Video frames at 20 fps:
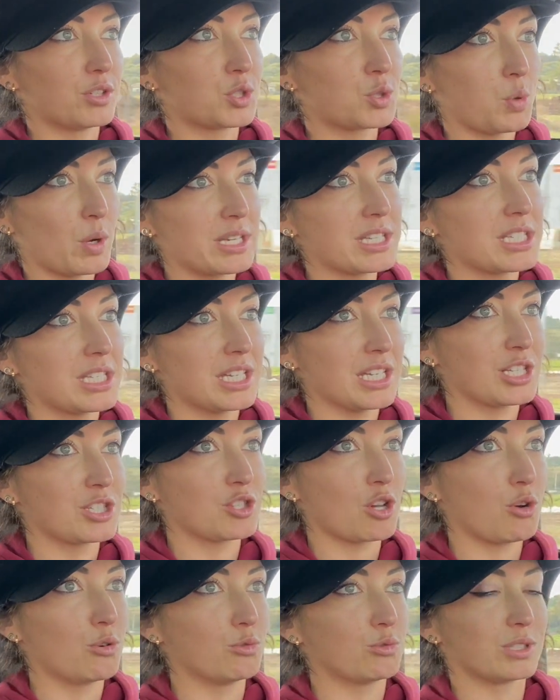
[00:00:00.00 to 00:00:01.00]
20 years
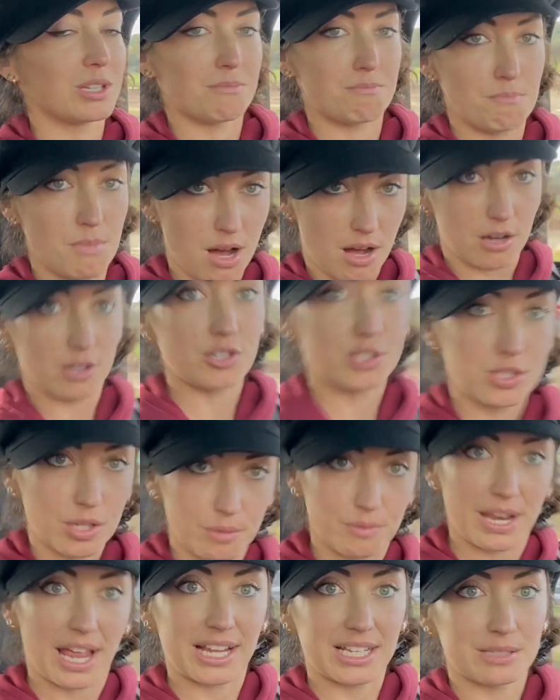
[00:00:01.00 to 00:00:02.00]
old in March, so
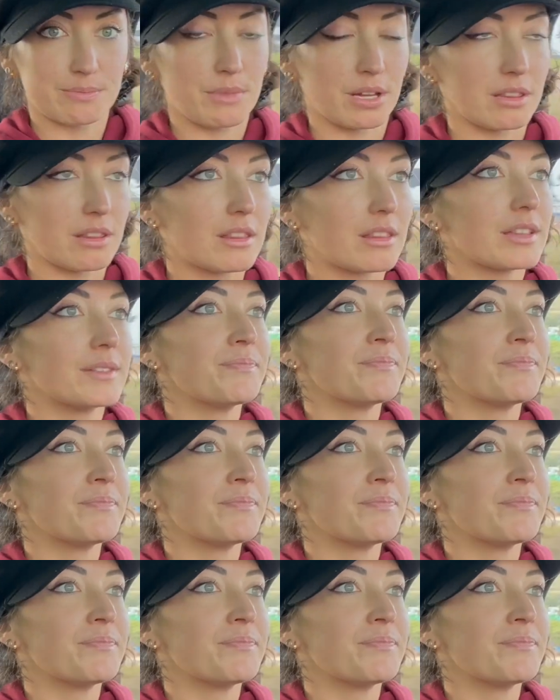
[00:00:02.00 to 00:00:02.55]
next month.